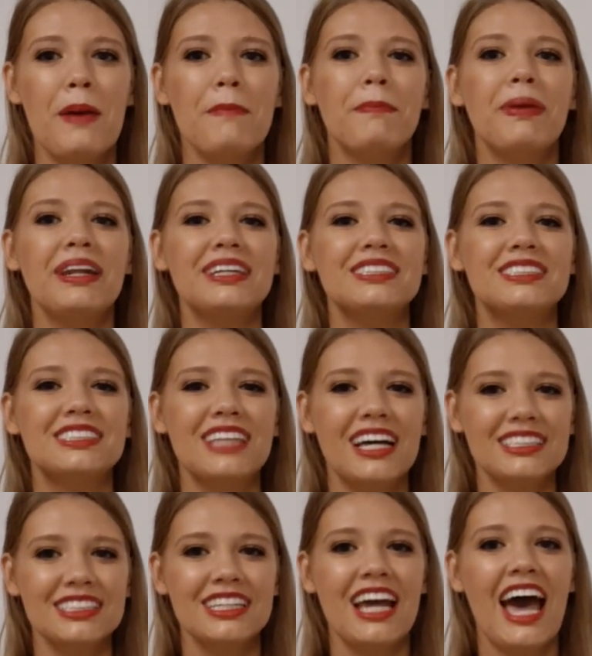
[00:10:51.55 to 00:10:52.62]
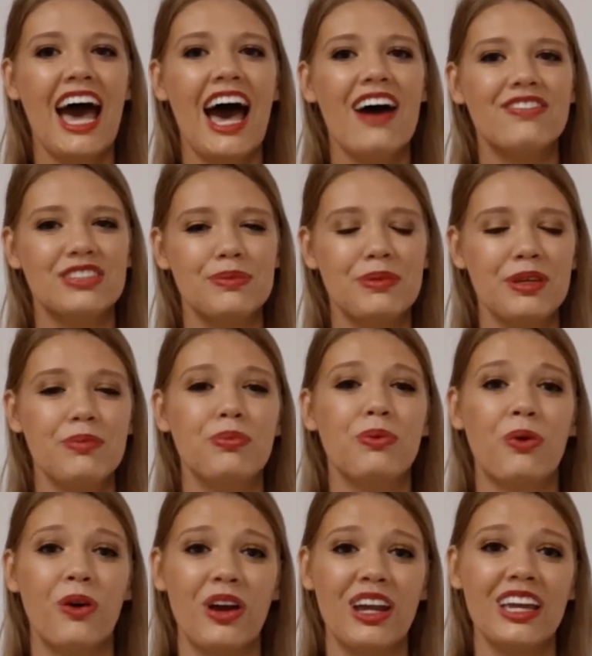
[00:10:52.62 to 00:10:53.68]
but it doesn't have to be
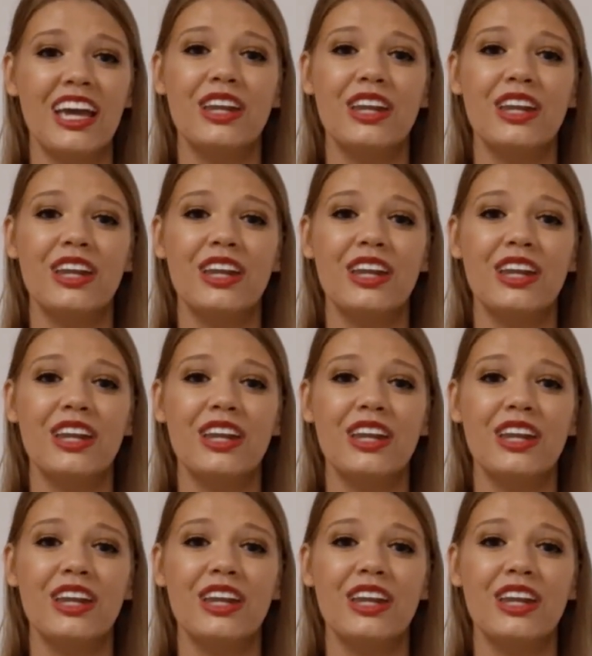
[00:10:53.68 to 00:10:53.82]
boring